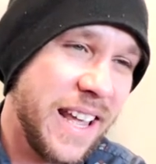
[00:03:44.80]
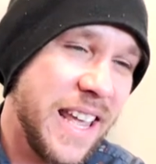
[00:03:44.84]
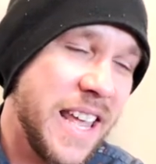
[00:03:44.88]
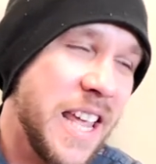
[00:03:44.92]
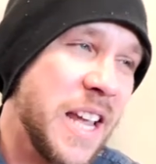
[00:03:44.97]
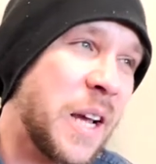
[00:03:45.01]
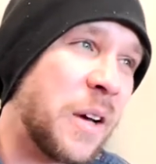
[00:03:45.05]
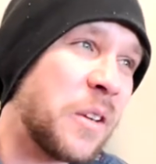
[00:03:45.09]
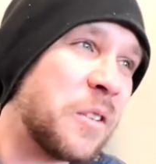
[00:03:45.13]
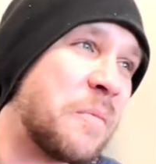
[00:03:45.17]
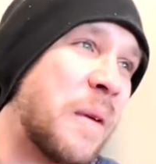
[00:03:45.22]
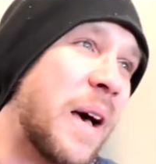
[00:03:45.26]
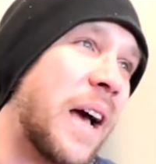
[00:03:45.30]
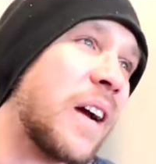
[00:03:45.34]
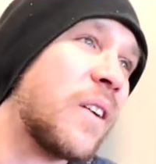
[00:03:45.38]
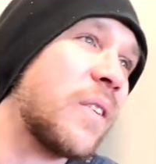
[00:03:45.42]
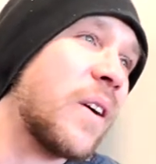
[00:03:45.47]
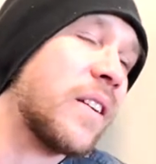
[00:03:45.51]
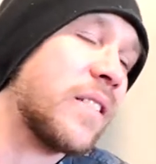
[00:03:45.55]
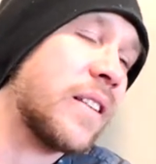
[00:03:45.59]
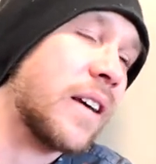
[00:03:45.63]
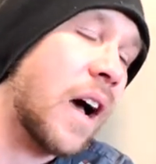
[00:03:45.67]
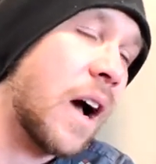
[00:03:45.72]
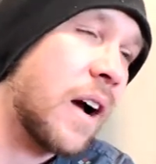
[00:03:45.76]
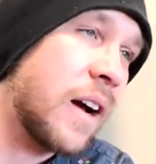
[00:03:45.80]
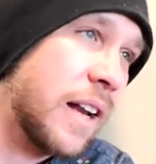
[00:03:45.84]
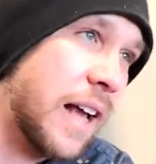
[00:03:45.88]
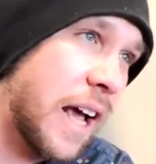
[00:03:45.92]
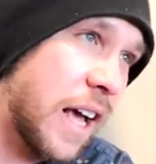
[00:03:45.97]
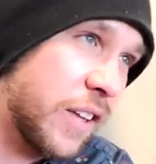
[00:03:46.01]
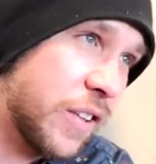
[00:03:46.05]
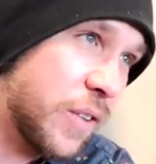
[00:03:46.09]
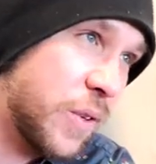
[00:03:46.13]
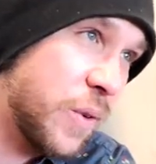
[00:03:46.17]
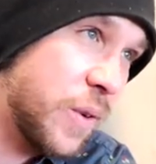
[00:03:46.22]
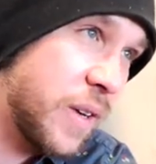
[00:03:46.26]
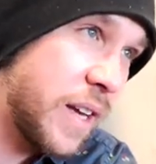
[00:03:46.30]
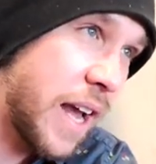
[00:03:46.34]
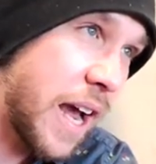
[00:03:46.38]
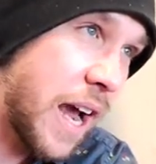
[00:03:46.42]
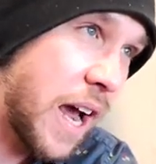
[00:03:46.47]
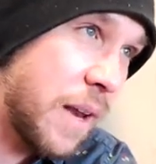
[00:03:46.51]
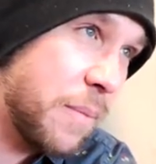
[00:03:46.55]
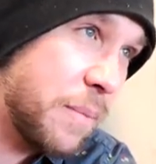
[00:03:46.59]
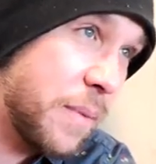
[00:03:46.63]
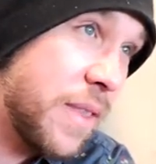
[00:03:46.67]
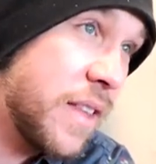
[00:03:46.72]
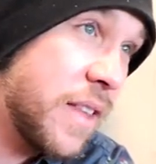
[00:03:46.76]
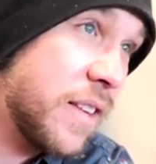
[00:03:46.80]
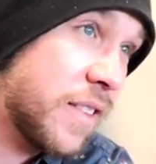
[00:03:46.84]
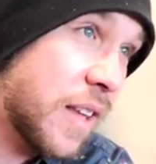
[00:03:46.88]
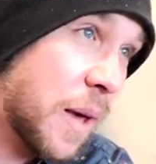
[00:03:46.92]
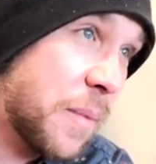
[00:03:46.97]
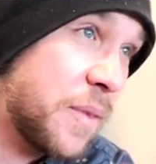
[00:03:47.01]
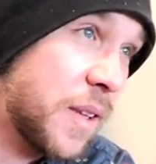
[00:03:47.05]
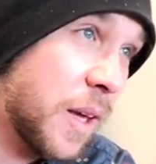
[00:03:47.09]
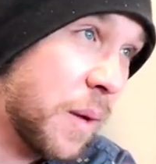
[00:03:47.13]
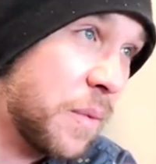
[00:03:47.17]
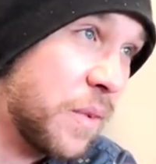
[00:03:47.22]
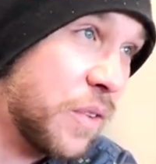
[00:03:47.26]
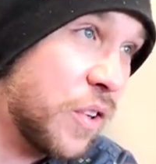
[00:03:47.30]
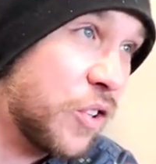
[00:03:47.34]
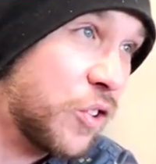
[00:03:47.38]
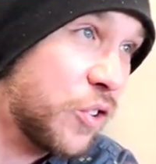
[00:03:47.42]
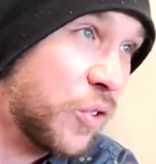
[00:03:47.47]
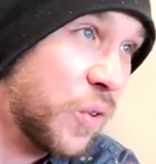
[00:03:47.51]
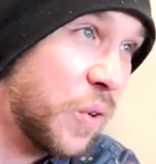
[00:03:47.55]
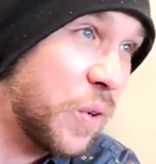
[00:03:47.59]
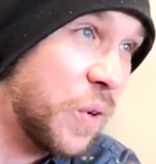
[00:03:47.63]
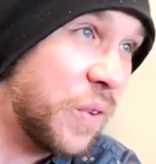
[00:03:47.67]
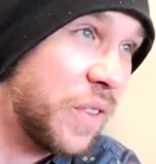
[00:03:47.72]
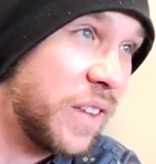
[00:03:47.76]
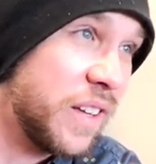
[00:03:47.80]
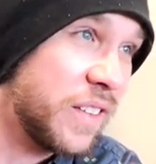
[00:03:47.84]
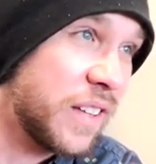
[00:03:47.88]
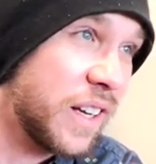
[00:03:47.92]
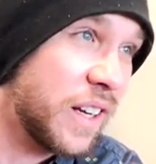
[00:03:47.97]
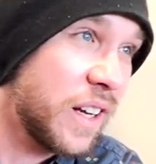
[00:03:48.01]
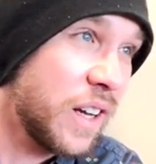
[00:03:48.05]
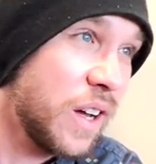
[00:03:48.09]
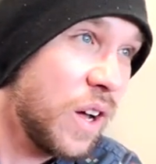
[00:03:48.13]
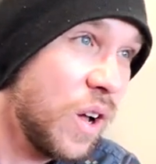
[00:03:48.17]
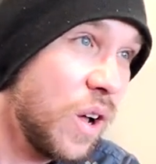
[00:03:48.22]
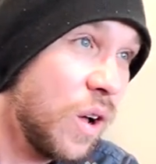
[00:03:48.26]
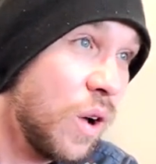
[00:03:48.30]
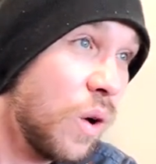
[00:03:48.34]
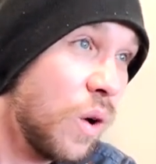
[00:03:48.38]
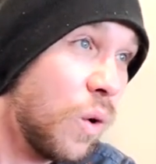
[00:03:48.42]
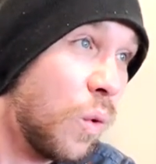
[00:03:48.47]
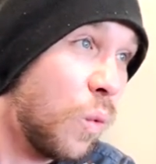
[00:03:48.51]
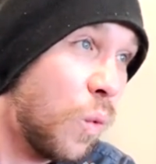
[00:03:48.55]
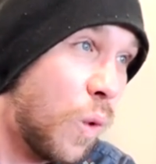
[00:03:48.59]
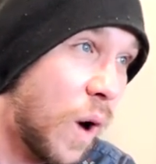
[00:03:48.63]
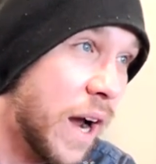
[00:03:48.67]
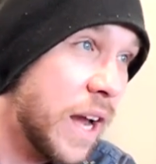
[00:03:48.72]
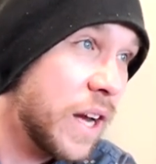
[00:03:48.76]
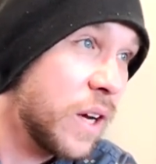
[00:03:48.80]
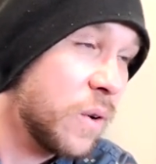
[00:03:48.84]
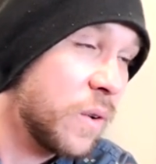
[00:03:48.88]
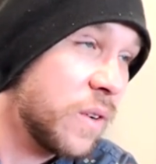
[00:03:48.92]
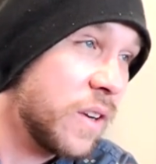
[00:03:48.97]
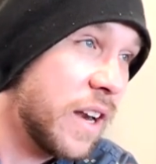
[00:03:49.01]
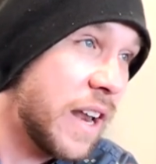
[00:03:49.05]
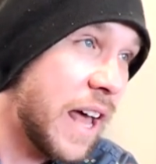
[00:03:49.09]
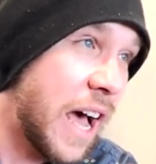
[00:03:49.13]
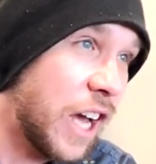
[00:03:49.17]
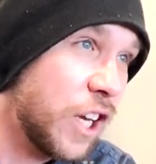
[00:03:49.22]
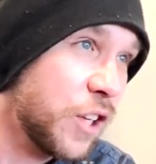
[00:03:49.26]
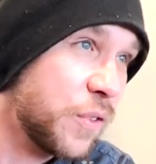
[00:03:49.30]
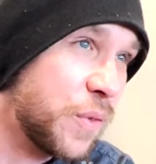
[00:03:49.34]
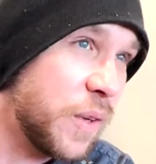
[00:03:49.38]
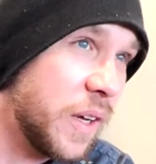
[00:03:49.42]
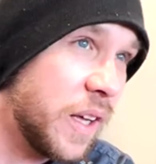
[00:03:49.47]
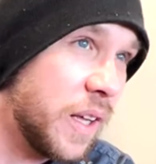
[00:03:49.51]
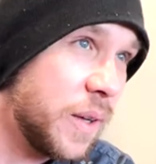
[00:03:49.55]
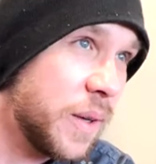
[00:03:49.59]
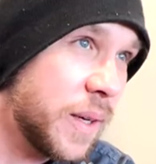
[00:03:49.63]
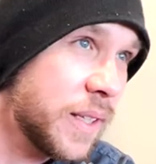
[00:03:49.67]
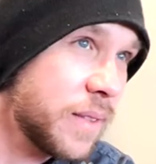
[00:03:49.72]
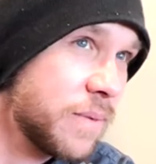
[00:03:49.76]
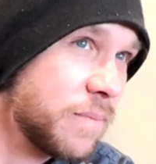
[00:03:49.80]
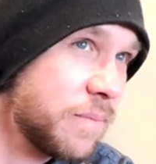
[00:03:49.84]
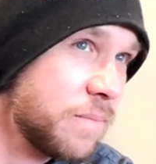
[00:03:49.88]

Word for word: he comes back around he's like i'm going to ask you again but this time tell me the truth he's like why are you going to nashville i'm like